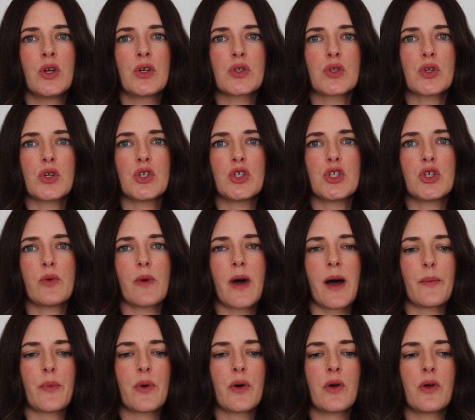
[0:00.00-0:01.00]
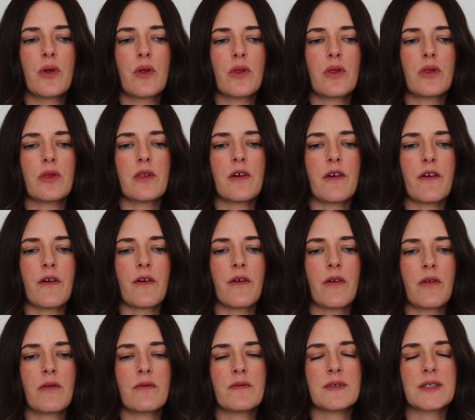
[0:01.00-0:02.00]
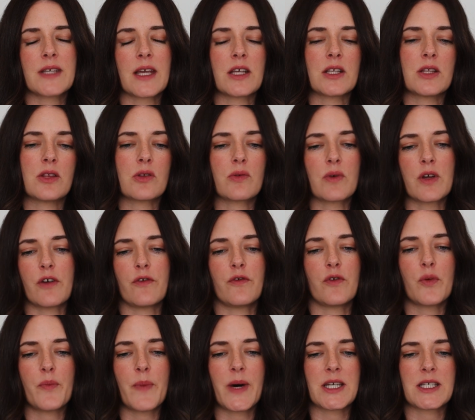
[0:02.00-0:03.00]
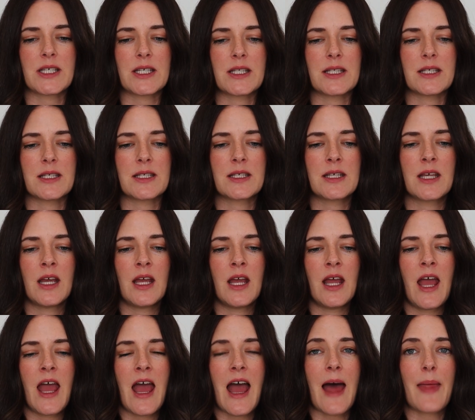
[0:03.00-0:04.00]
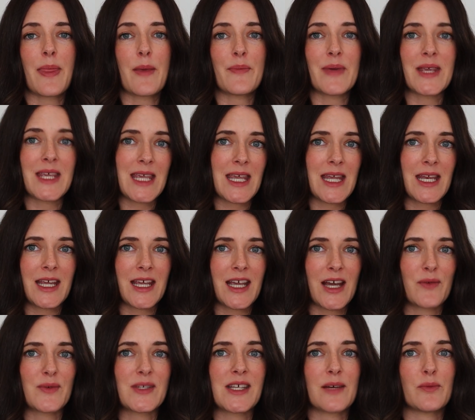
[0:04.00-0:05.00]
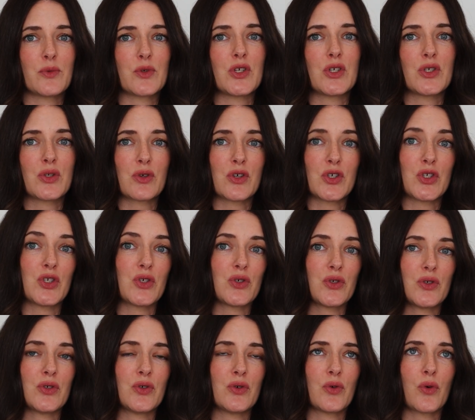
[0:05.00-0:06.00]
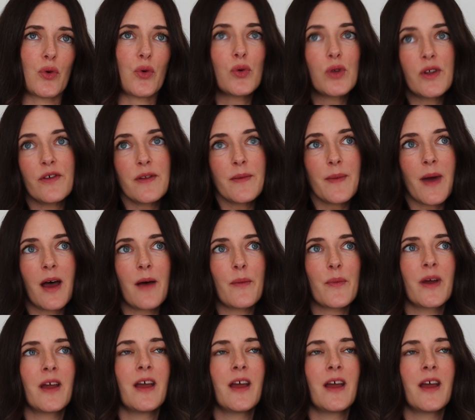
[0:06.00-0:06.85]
sort of do up the say 3 or 4 buttons. At the beginning, I was able to sort of do all of them up,